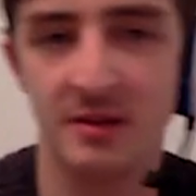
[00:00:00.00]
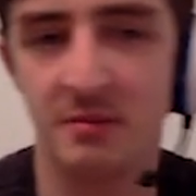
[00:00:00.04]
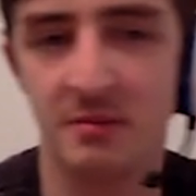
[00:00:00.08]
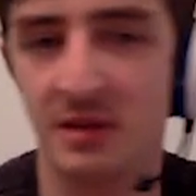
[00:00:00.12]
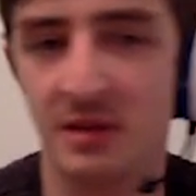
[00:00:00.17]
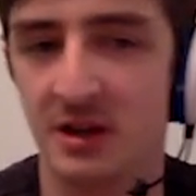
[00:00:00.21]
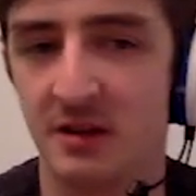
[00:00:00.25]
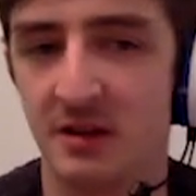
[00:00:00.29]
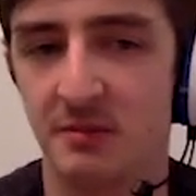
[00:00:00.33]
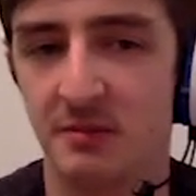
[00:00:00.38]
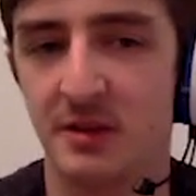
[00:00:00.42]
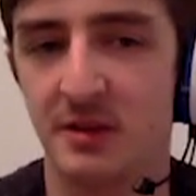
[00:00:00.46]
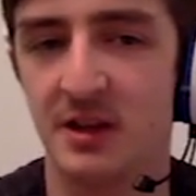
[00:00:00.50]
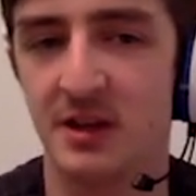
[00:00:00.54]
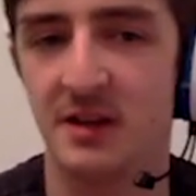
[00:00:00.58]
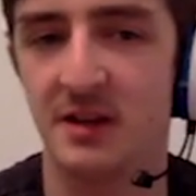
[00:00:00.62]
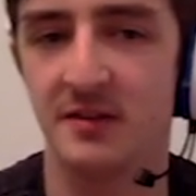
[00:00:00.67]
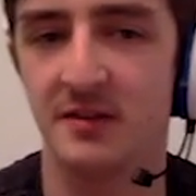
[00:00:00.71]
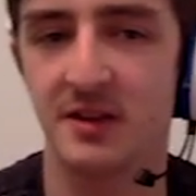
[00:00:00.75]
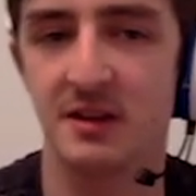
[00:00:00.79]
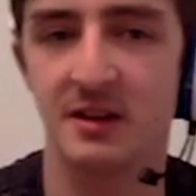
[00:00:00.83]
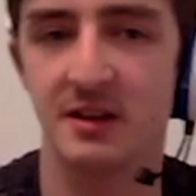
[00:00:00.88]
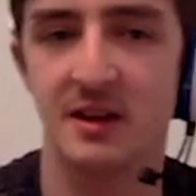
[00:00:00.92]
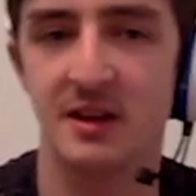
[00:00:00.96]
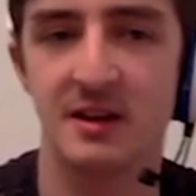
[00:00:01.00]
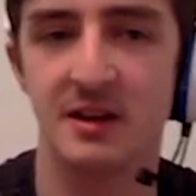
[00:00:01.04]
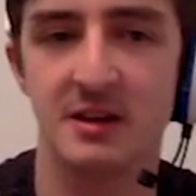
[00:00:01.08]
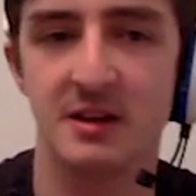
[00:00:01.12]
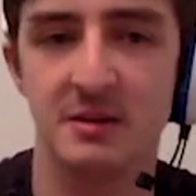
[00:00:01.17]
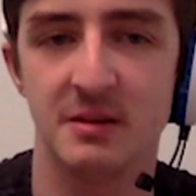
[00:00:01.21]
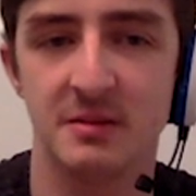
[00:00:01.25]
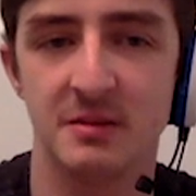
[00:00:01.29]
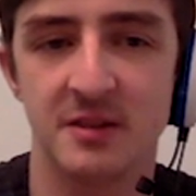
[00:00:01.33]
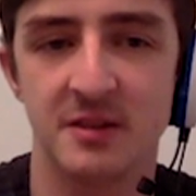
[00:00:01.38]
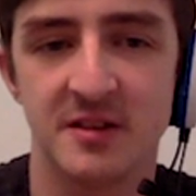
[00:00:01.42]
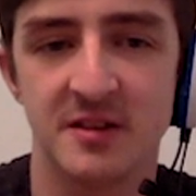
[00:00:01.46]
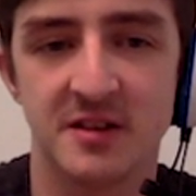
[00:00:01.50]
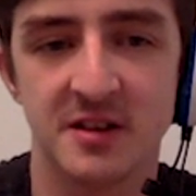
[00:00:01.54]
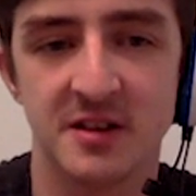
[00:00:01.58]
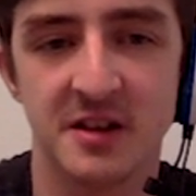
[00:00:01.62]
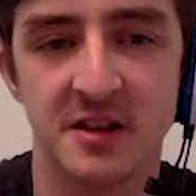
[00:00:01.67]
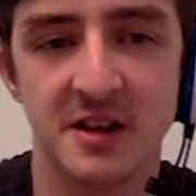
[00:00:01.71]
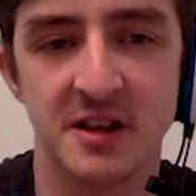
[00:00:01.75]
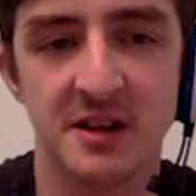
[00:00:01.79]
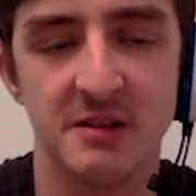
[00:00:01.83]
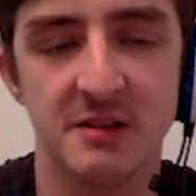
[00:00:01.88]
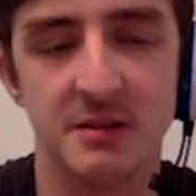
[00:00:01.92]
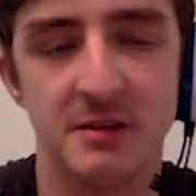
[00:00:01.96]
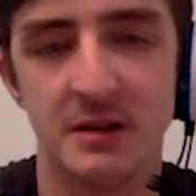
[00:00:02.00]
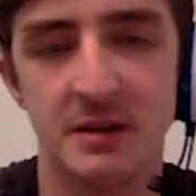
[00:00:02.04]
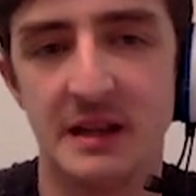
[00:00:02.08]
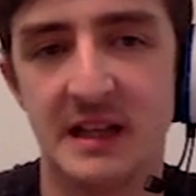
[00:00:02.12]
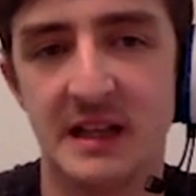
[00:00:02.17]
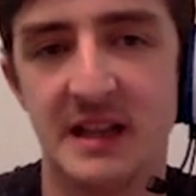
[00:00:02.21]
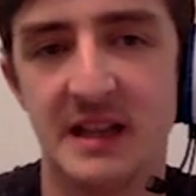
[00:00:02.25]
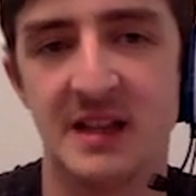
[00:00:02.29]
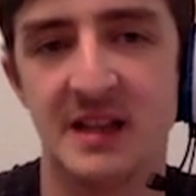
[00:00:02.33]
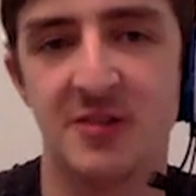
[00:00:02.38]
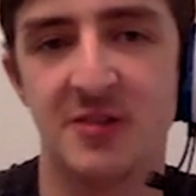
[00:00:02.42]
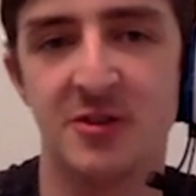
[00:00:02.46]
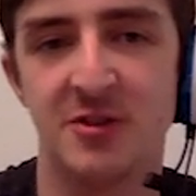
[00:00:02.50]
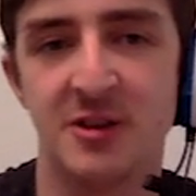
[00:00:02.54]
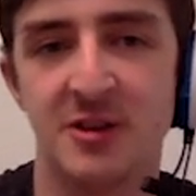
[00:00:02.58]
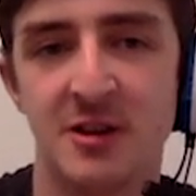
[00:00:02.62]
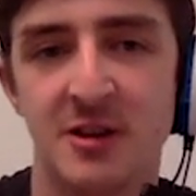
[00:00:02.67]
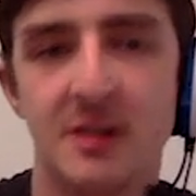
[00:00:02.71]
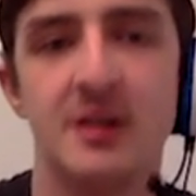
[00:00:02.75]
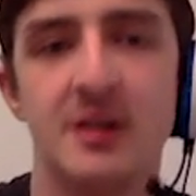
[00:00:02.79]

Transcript: believe that this guy hit Elite last year.